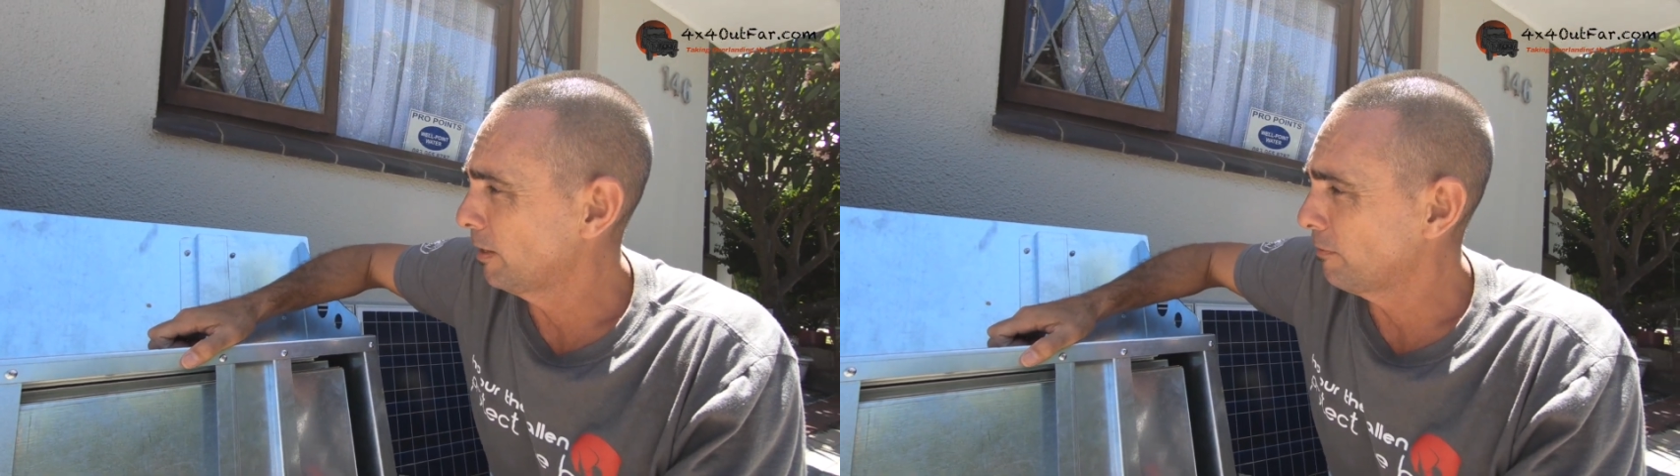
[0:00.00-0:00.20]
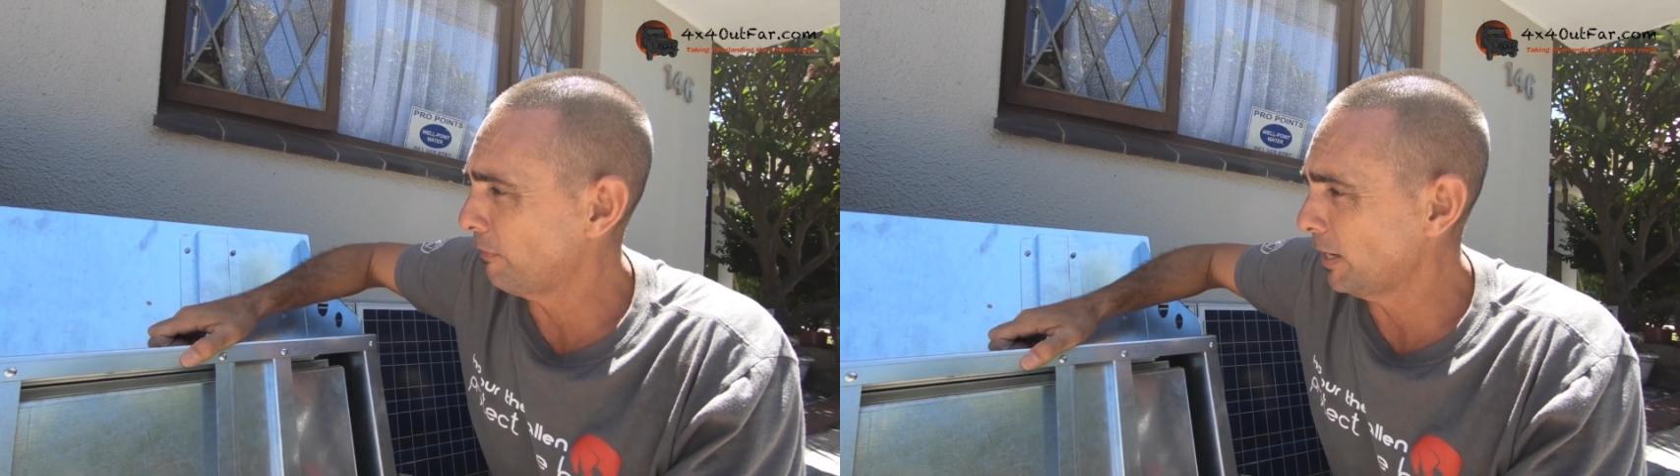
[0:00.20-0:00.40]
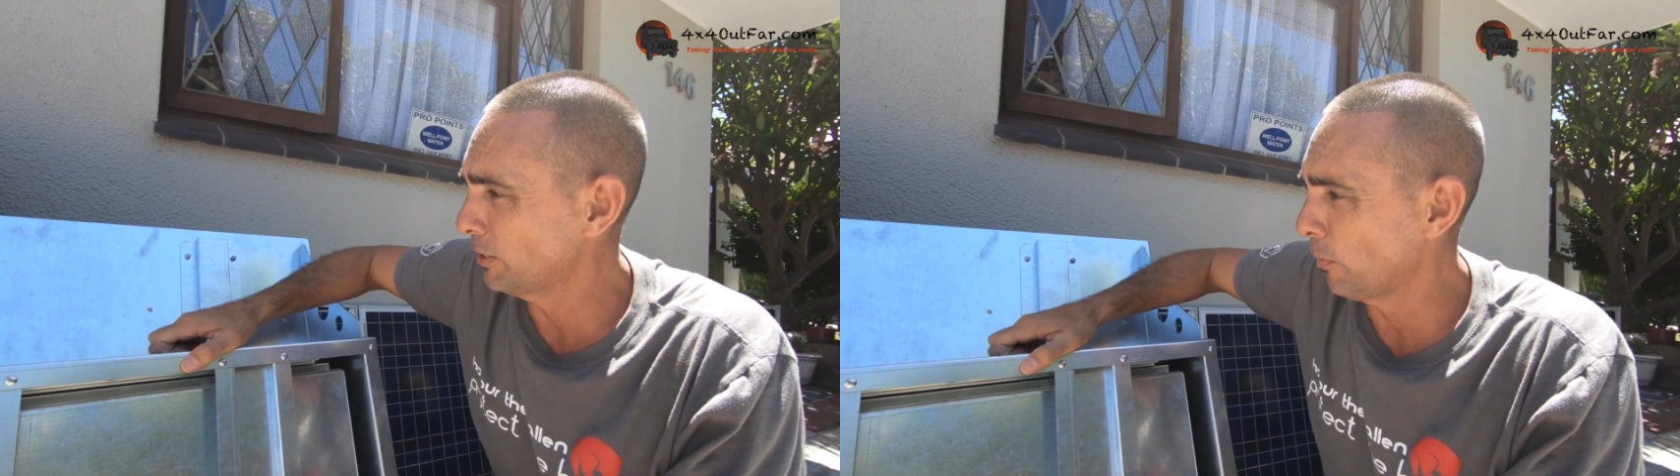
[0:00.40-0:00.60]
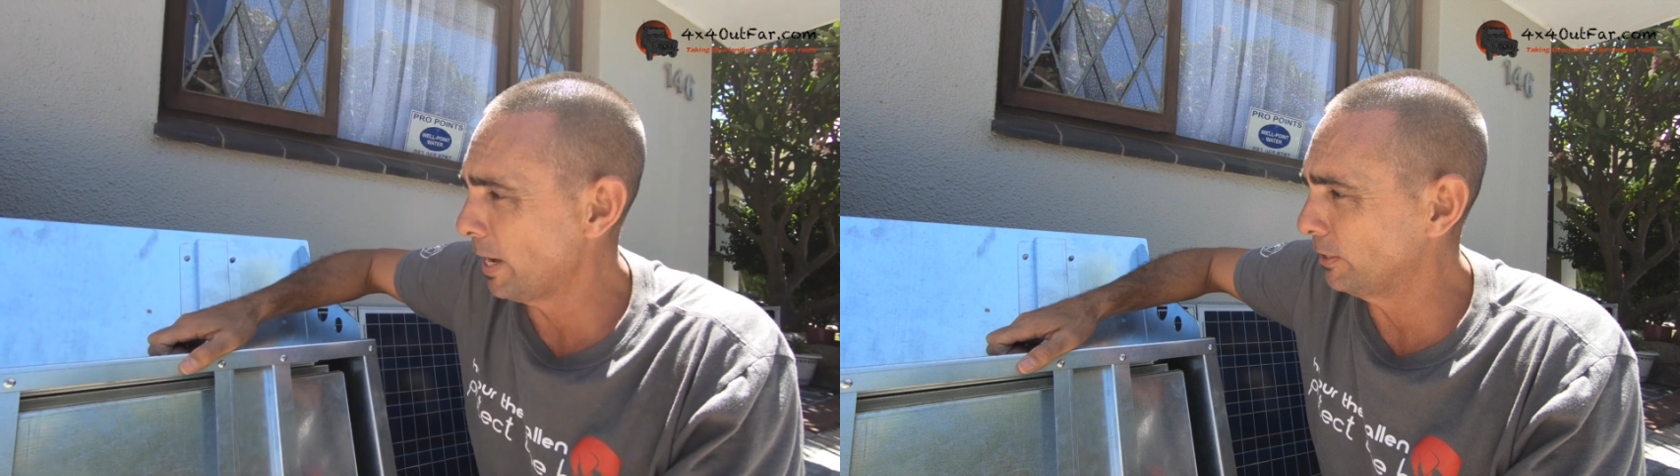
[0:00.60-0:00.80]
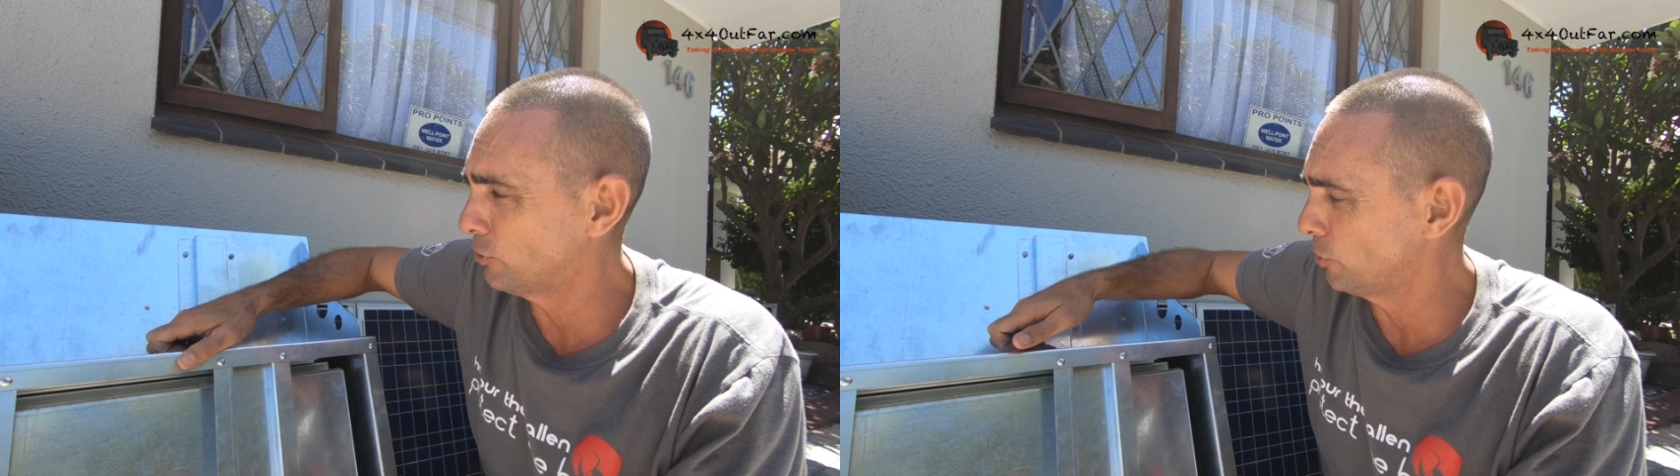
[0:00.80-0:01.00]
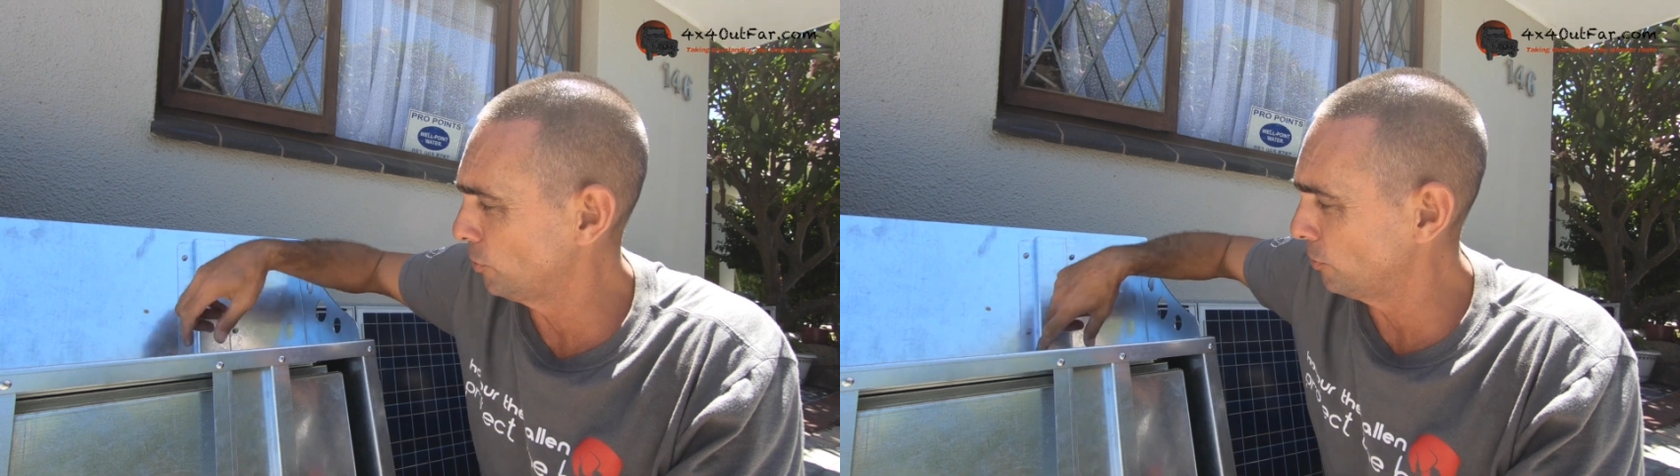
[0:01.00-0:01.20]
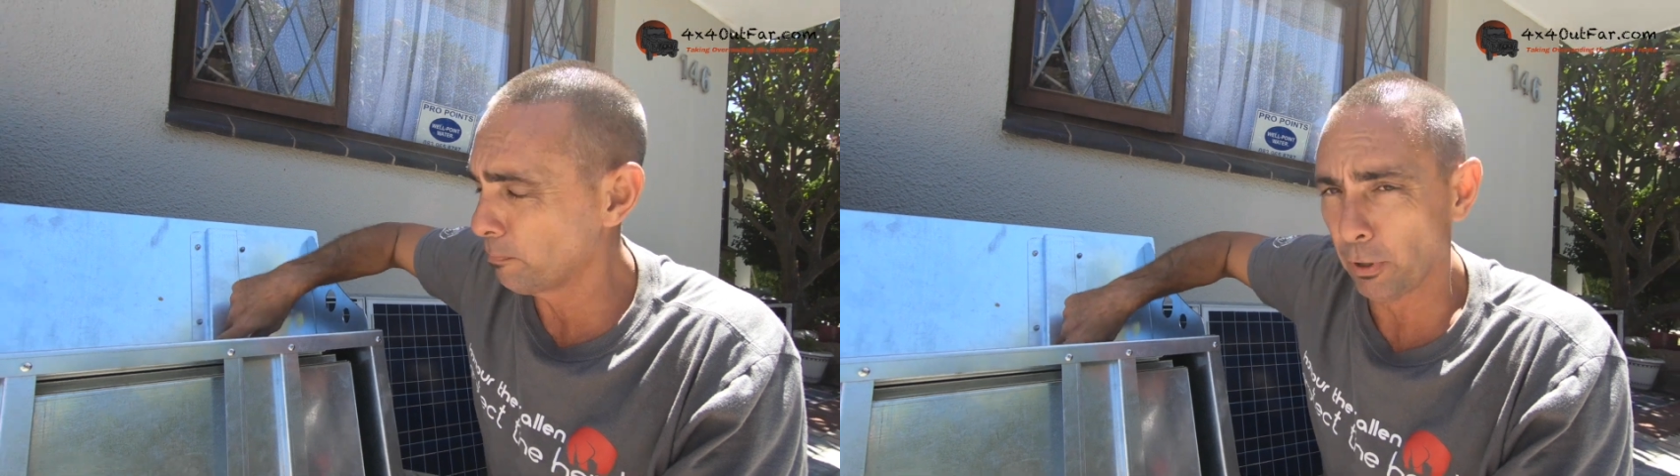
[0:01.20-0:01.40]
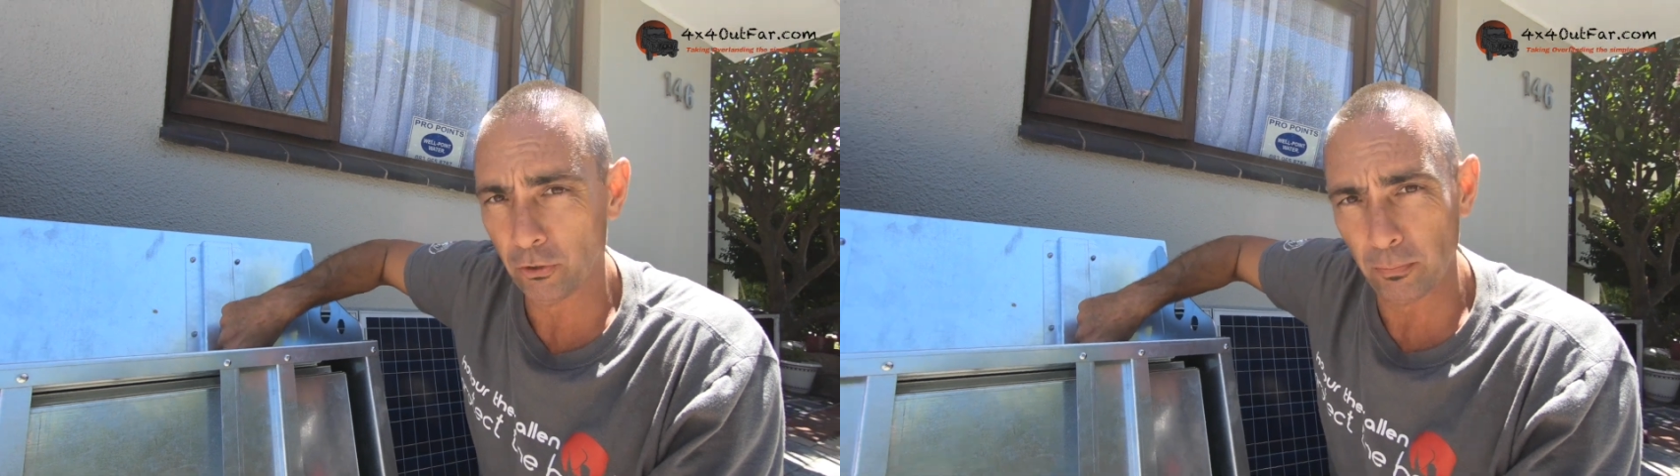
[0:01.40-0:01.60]
find a way to
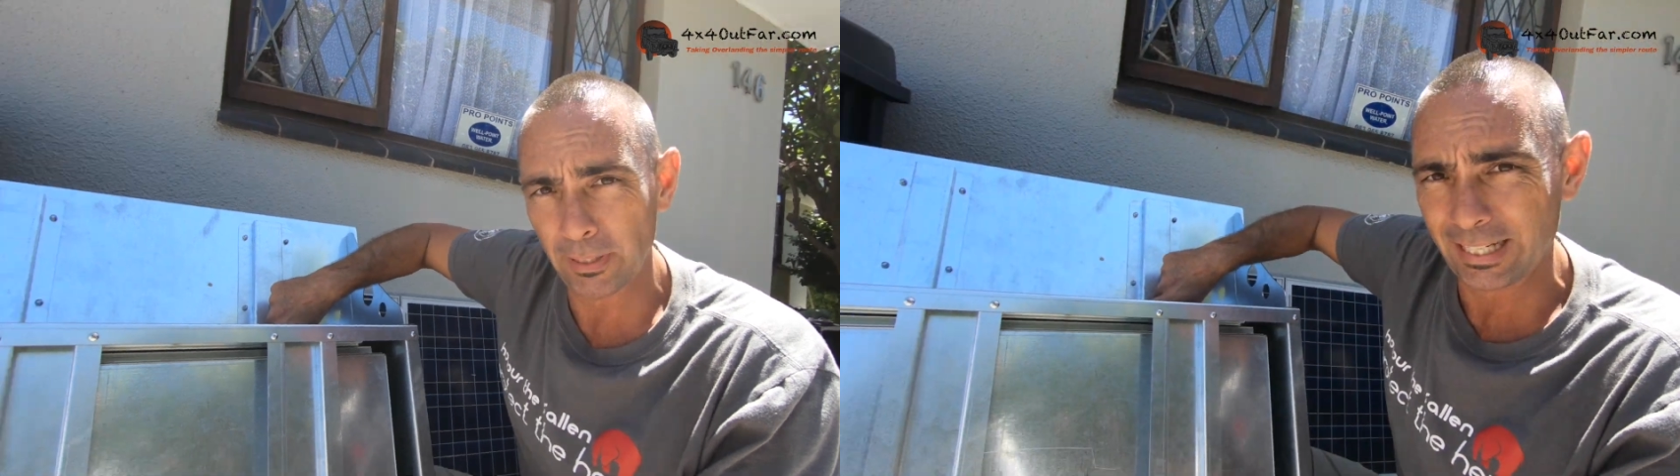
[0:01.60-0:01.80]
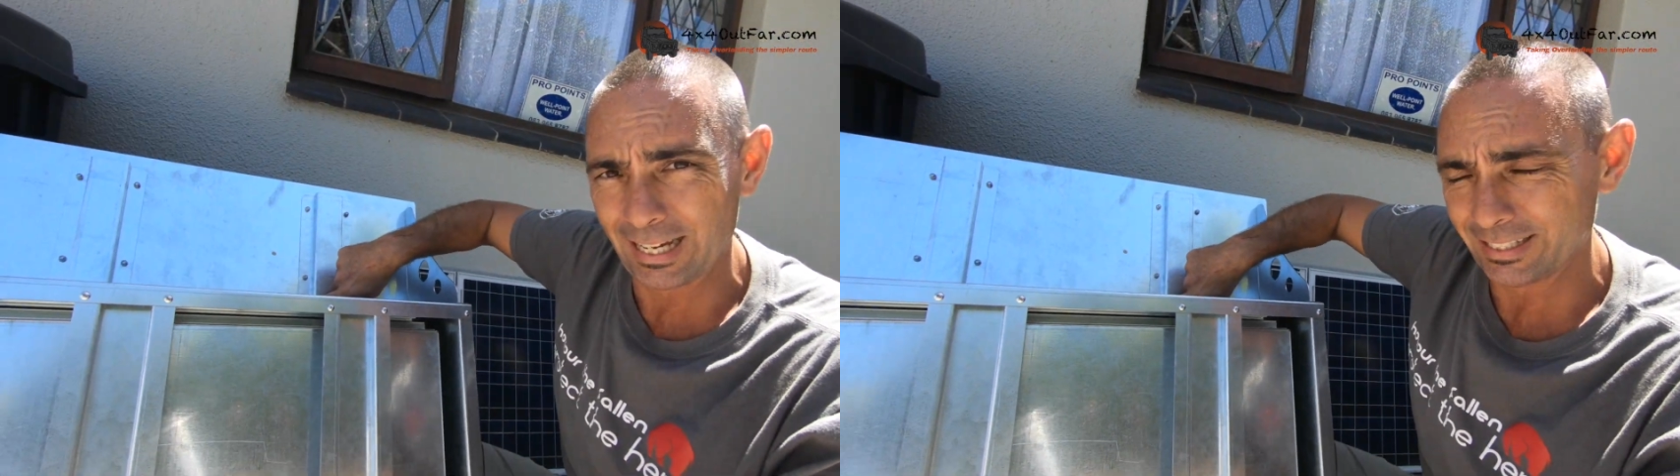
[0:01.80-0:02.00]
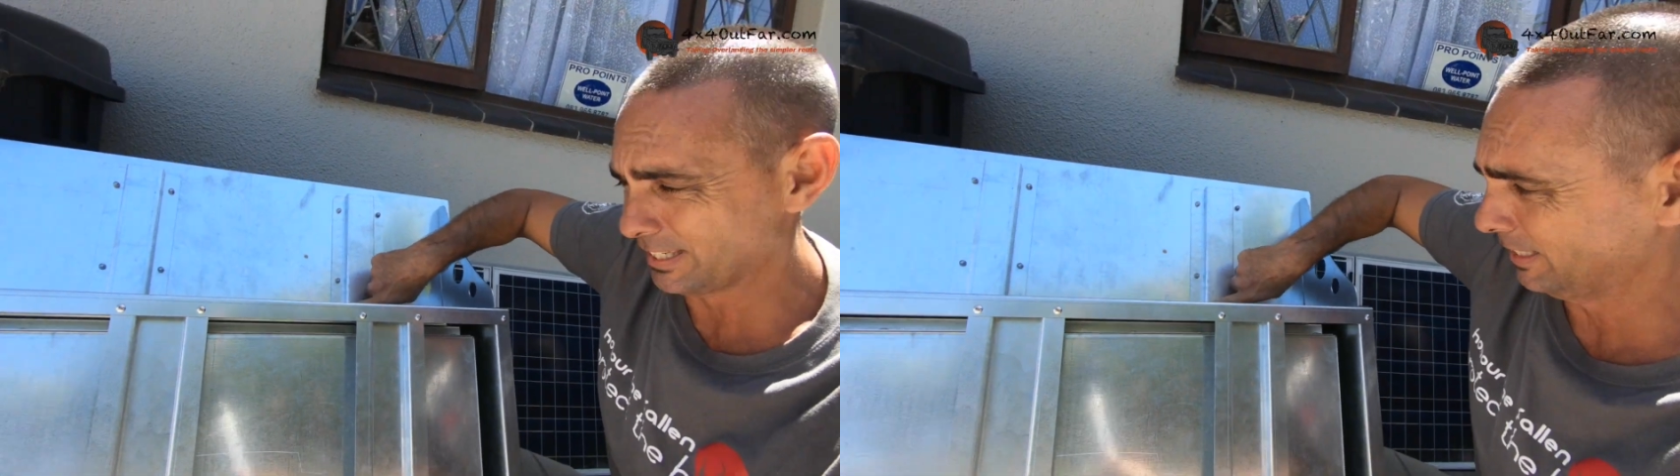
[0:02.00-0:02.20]
possibly cut